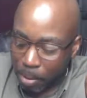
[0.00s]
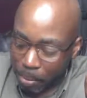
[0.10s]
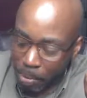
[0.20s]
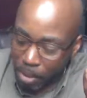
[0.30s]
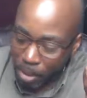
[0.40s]

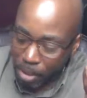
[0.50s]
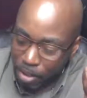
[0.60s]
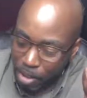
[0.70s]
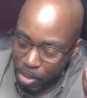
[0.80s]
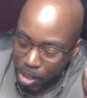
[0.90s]
but
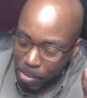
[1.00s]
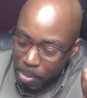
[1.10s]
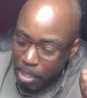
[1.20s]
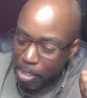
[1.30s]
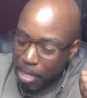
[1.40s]
it's something
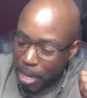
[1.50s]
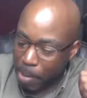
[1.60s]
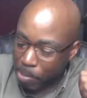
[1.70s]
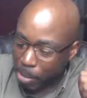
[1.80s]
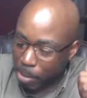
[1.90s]
that she
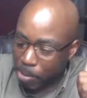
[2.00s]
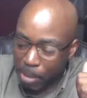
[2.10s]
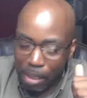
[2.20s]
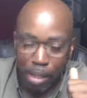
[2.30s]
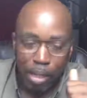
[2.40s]

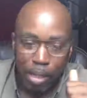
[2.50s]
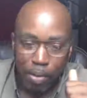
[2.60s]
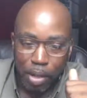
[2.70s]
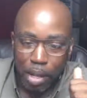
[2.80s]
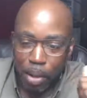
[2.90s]
absolutely
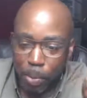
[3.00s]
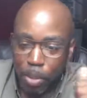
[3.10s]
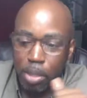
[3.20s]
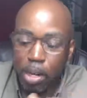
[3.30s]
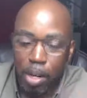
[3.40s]
loved
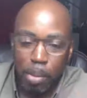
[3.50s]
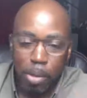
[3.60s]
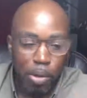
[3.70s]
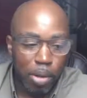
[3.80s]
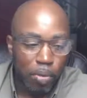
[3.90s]
was cum
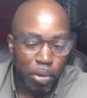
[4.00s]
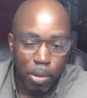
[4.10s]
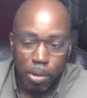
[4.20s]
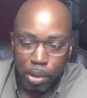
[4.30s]
on her food.